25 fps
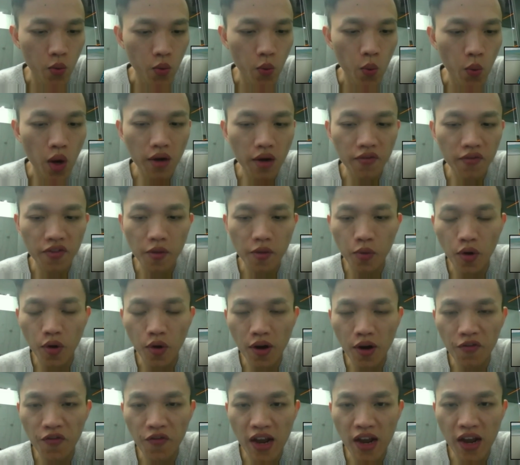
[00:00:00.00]
one of the
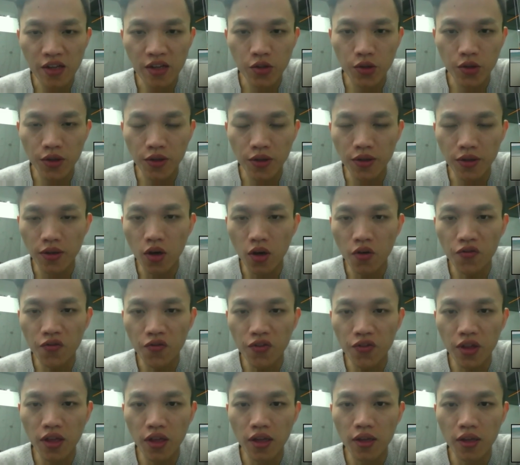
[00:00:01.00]
professors
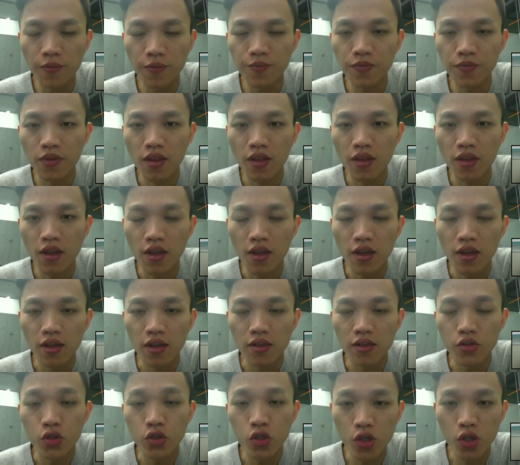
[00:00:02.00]
of the
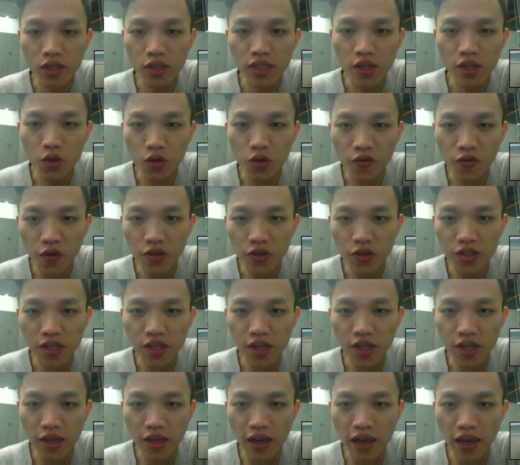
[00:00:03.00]
Zhejiang
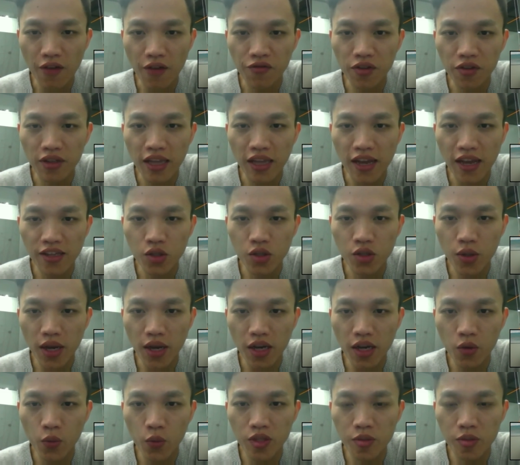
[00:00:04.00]
University have a nice
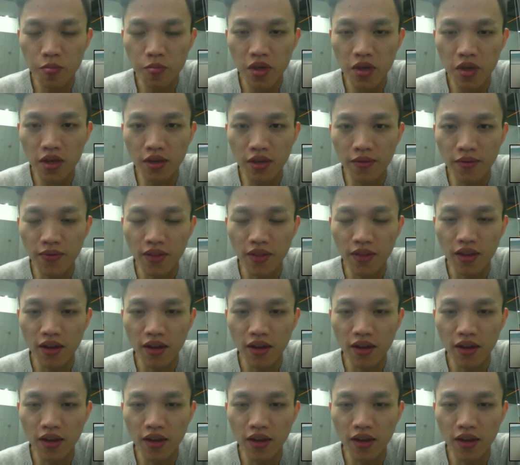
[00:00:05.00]
chat with me